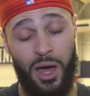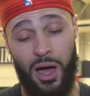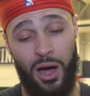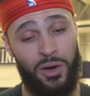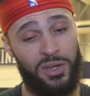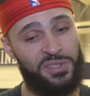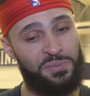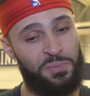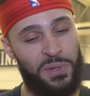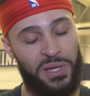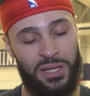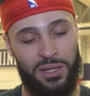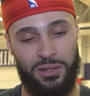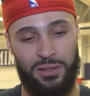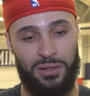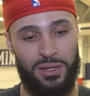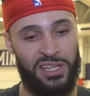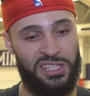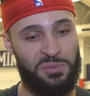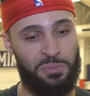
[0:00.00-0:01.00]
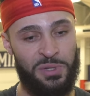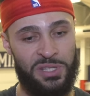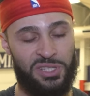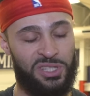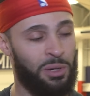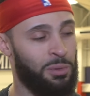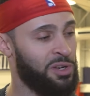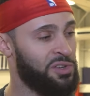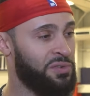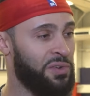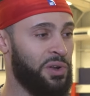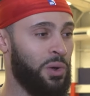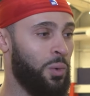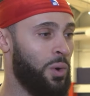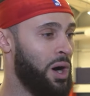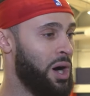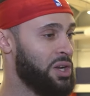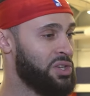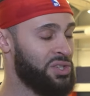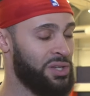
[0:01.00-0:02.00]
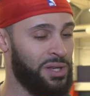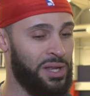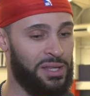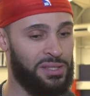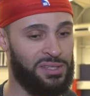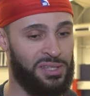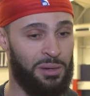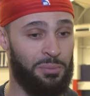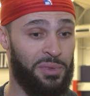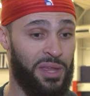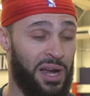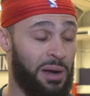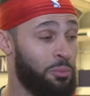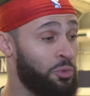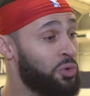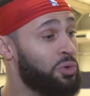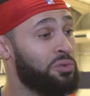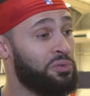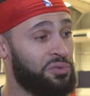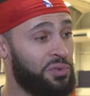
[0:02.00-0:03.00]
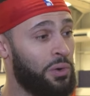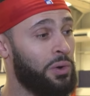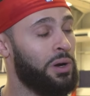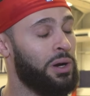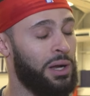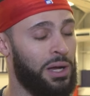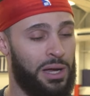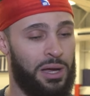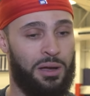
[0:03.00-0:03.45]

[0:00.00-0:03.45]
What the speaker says: No, it's been so much fun to watch and something that I'm rooting for.